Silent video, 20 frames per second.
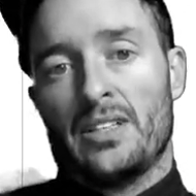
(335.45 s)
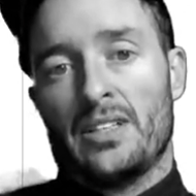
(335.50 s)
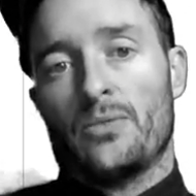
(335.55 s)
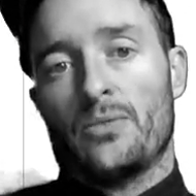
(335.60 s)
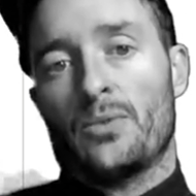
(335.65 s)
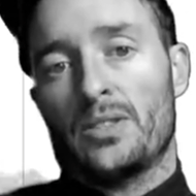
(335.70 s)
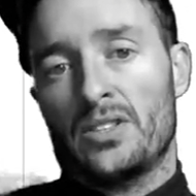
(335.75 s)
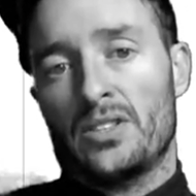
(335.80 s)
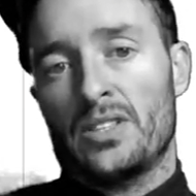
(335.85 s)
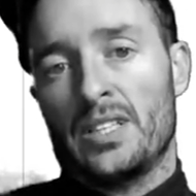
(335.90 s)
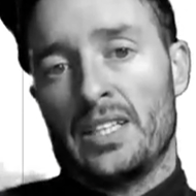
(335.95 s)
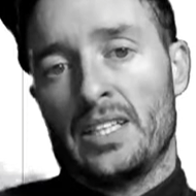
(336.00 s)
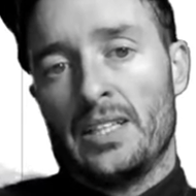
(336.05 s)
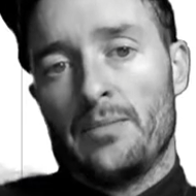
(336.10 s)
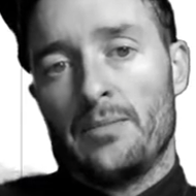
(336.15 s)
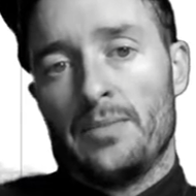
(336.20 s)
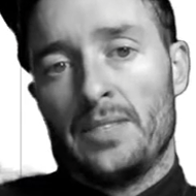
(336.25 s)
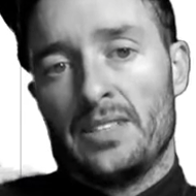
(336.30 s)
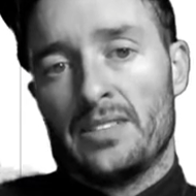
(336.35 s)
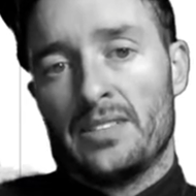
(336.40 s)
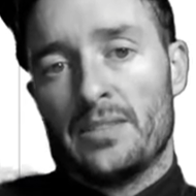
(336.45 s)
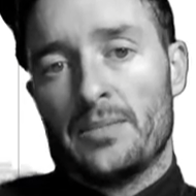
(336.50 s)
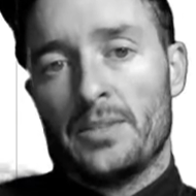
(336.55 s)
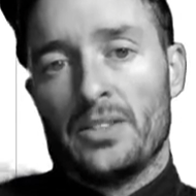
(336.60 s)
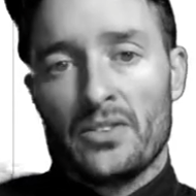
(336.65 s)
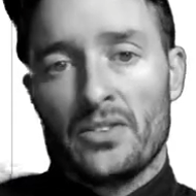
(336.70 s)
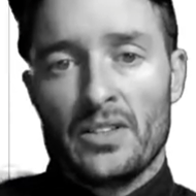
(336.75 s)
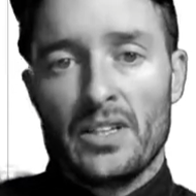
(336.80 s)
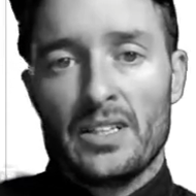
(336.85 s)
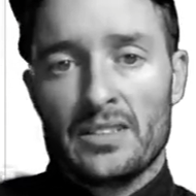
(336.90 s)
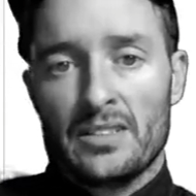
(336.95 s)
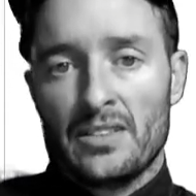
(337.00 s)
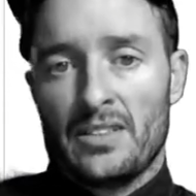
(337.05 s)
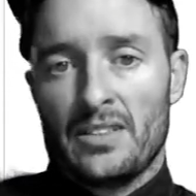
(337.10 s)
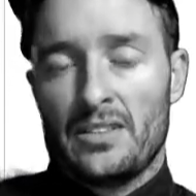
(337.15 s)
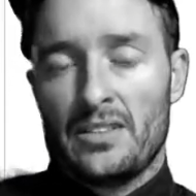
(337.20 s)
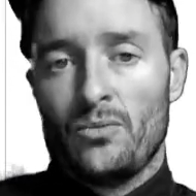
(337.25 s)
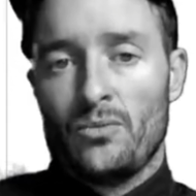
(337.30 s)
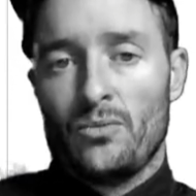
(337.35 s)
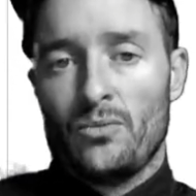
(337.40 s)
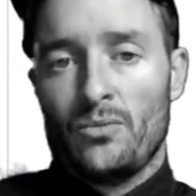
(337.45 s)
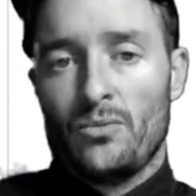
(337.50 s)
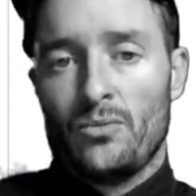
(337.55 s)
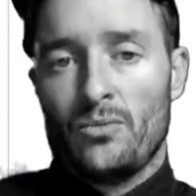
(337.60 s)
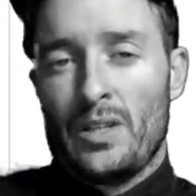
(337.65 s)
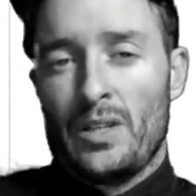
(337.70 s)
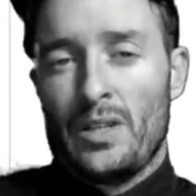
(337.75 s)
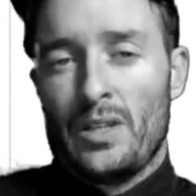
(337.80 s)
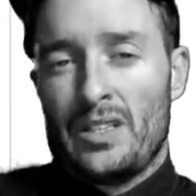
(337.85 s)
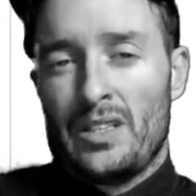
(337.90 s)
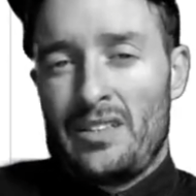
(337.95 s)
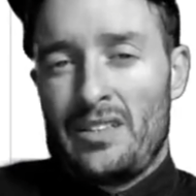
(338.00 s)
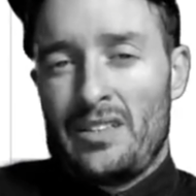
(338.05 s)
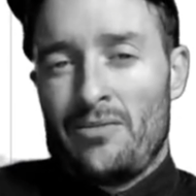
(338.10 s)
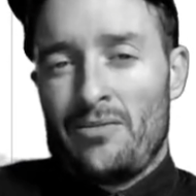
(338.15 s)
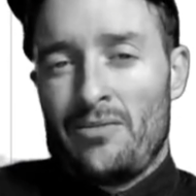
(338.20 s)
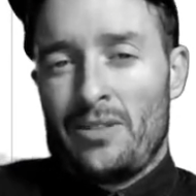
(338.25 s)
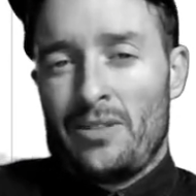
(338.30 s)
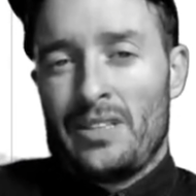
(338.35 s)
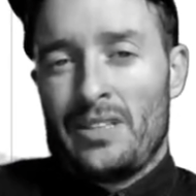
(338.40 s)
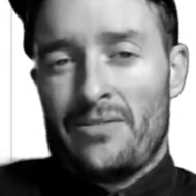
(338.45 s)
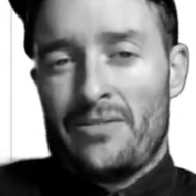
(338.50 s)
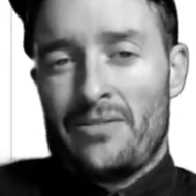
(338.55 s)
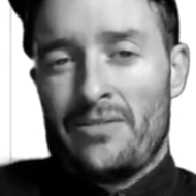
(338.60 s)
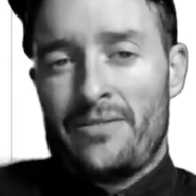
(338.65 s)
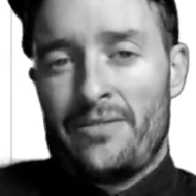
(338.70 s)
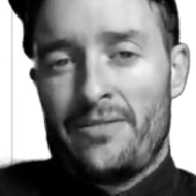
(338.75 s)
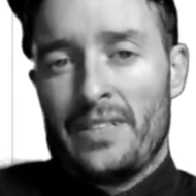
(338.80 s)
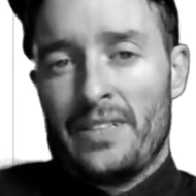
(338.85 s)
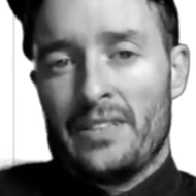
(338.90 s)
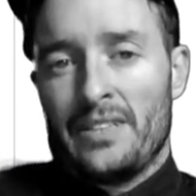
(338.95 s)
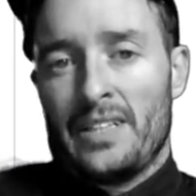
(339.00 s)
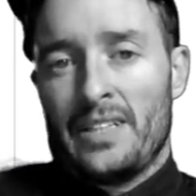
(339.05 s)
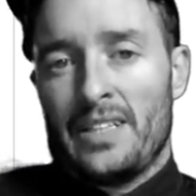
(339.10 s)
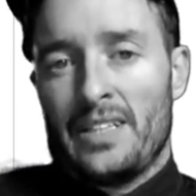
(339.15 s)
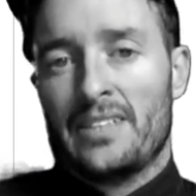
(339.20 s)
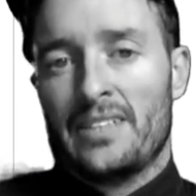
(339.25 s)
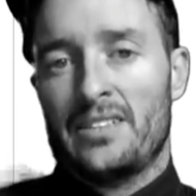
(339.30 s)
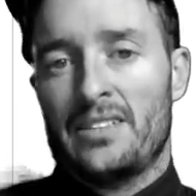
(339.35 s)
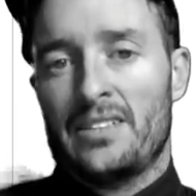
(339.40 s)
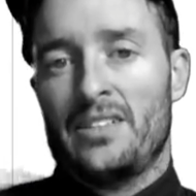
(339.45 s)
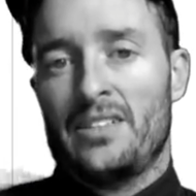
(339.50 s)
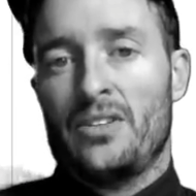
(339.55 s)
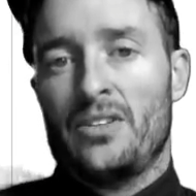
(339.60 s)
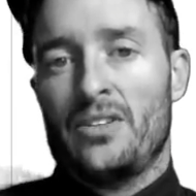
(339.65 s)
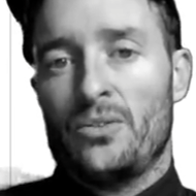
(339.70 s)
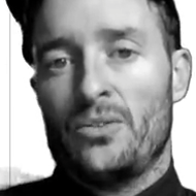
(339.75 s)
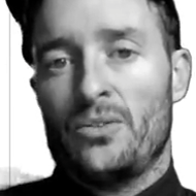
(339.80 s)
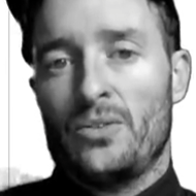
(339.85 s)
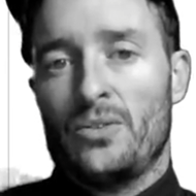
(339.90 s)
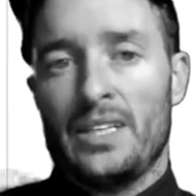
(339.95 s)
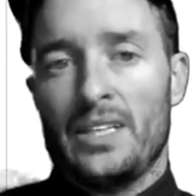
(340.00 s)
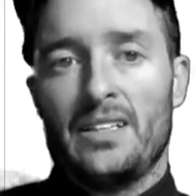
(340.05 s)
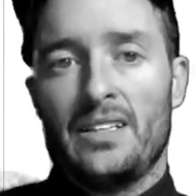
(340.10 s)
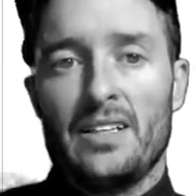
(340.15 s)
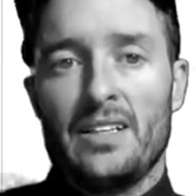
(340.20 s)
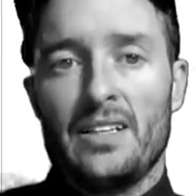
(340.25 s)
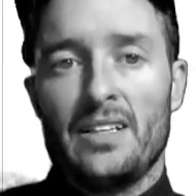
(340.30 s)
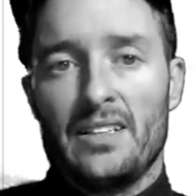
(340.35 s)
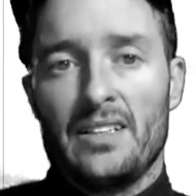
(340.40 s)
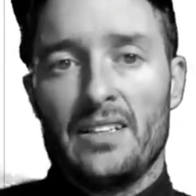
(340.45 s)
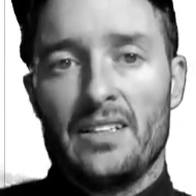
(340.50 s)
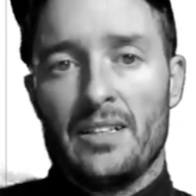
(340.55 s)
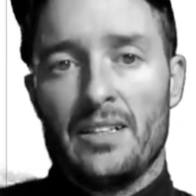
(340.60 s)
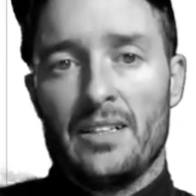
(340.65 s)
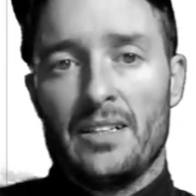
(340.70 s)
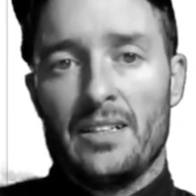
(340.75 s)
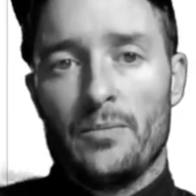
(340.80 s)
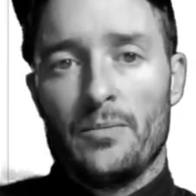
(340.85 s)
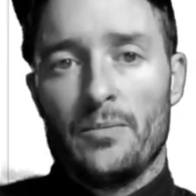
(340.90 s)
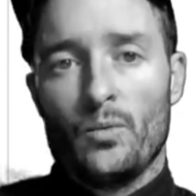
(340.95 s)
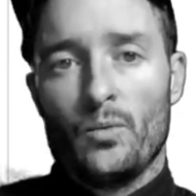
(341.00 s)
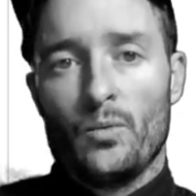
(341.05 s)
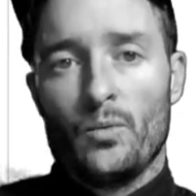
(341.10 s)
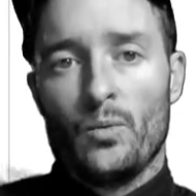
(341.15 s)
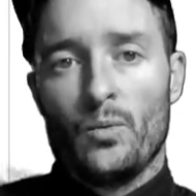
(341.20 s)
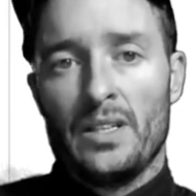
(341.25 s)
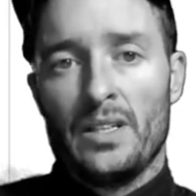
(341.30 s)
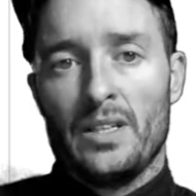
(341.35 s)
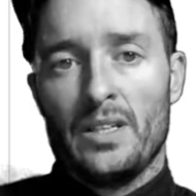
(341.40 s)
I want you to give me some of your thoughts on what that felt like to know that what